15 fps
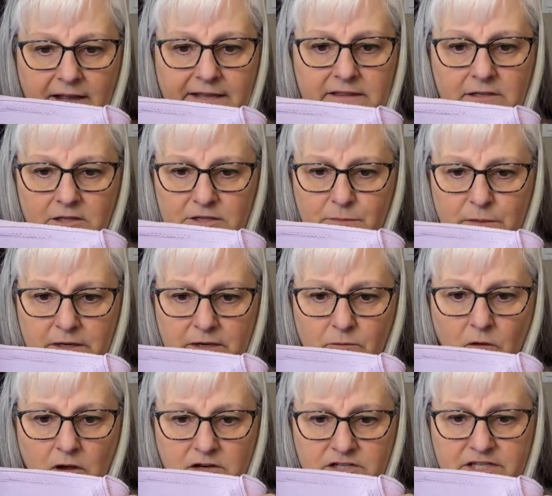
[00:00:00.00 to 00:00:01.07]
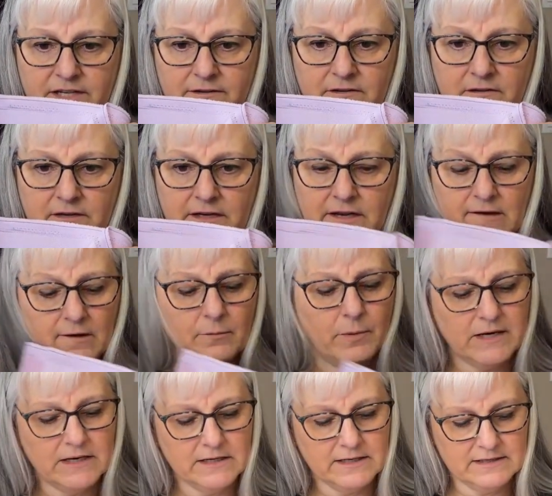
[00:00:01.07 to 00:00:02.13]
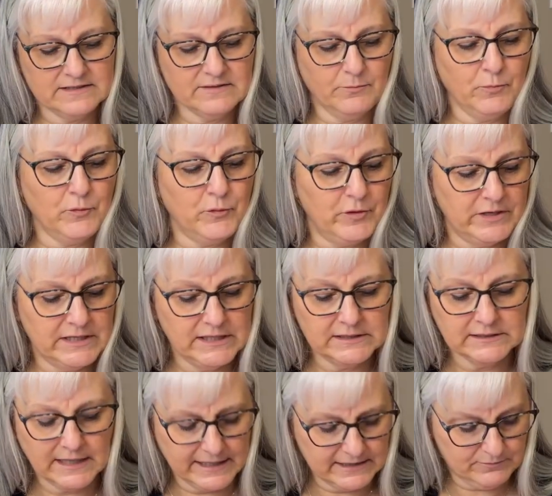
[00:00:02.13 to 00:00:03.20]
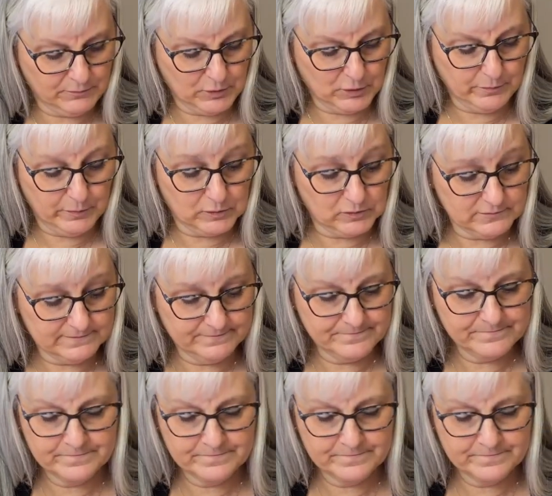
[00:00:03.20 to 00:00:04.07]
It looks pretty washed out on here, but it is a pretty light purple